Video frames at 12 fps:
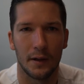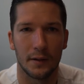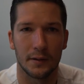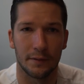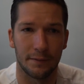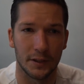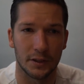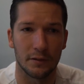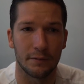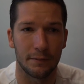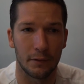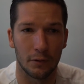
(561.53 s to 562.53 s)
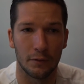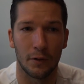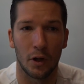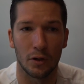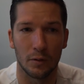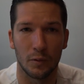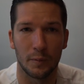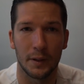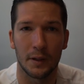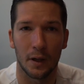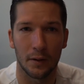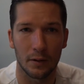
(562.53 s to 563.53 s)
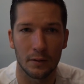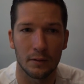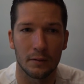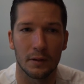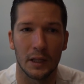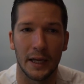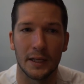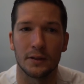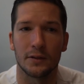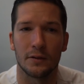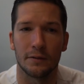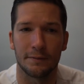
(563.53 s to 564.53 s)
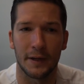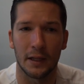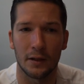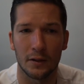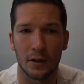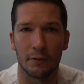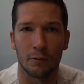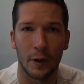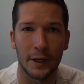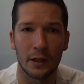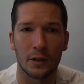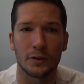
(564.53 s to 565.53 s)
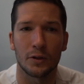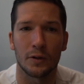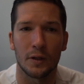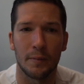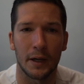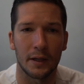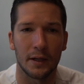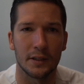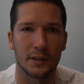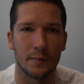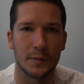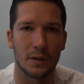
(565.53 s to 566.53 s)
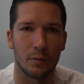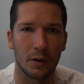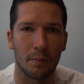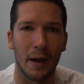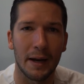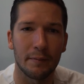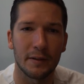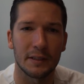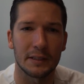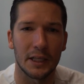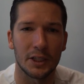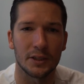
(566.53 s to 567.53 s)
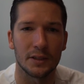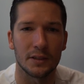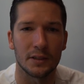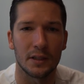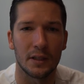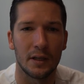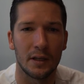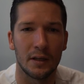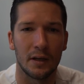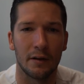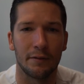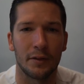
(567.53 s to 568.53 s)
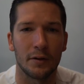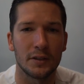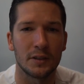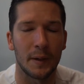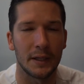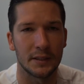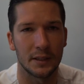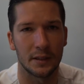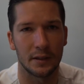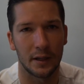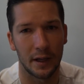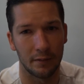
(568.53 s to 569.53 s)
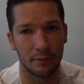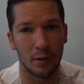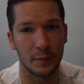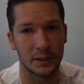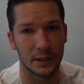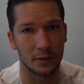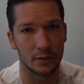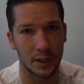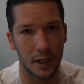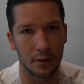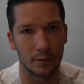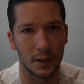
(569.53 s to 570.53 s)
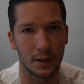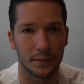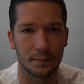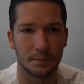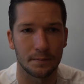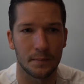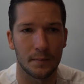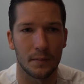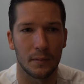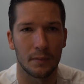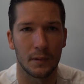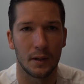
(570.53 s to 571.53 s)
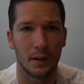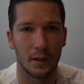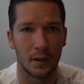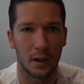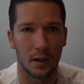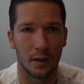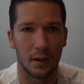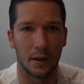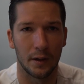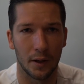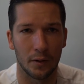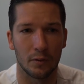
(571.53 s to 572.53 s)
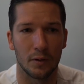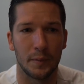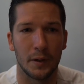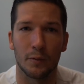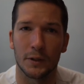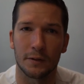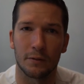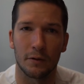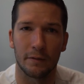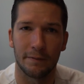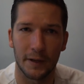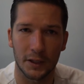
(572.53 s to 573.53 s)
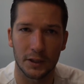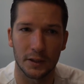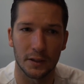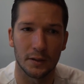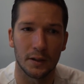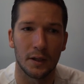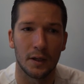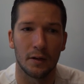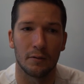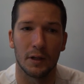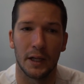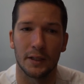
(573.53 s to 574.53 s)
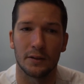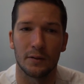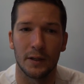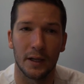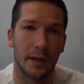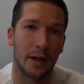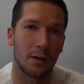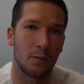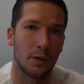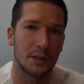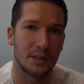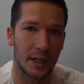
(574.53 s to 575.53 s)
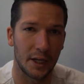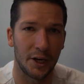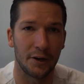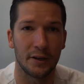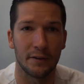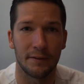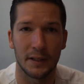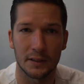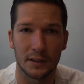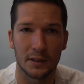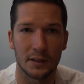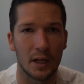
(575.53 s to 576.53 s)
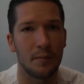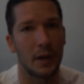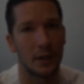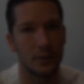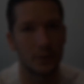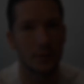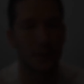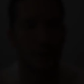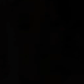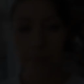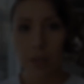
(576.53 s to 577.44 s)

Deficient fluid volume would be another, related to failure of regulatory mechanisms with manifestations of third spacing and vomiting or diarrhea. Another would be risk for infection, related to inadequate secondary defenses and malnutrition.